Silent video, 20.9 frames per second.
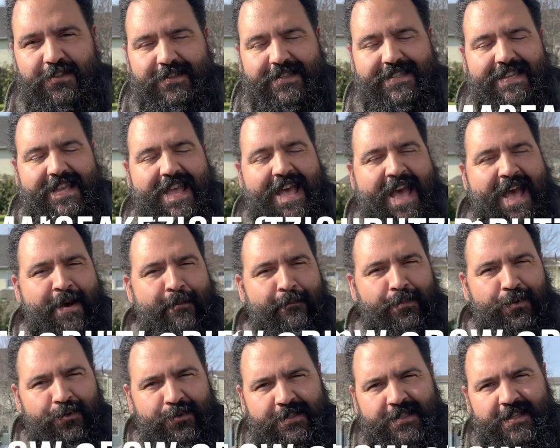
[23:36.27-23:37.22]
it's at
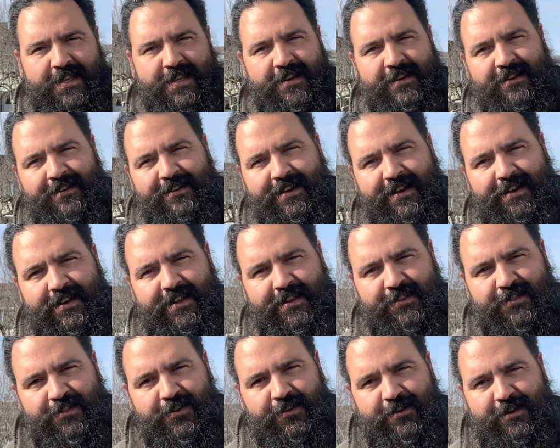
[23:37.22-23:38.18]
Bootsy Gear on
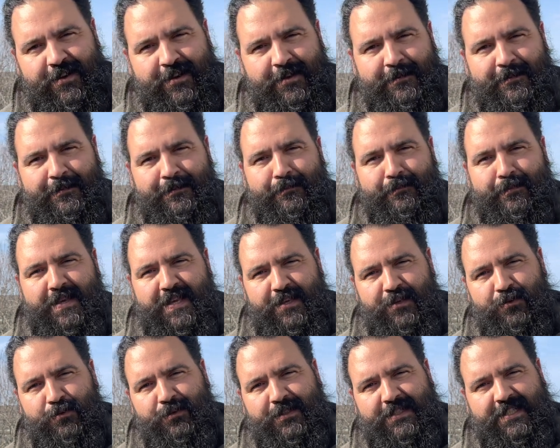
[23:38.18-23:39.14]
Instagram,
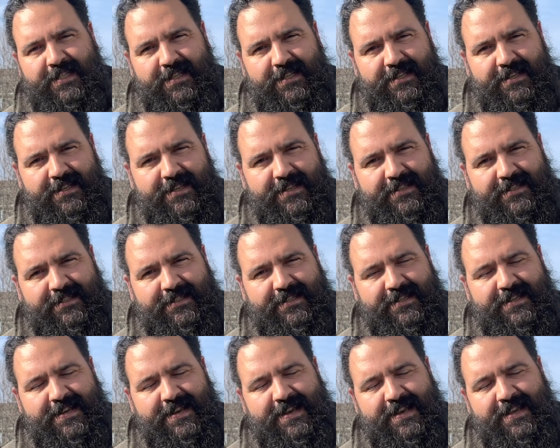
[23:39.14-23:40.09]

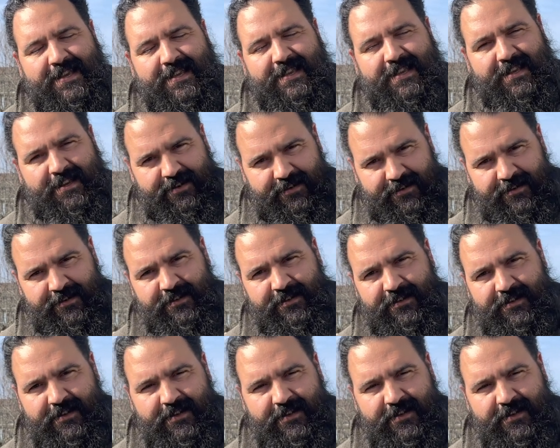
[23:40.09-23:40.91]
BUTZI Gear.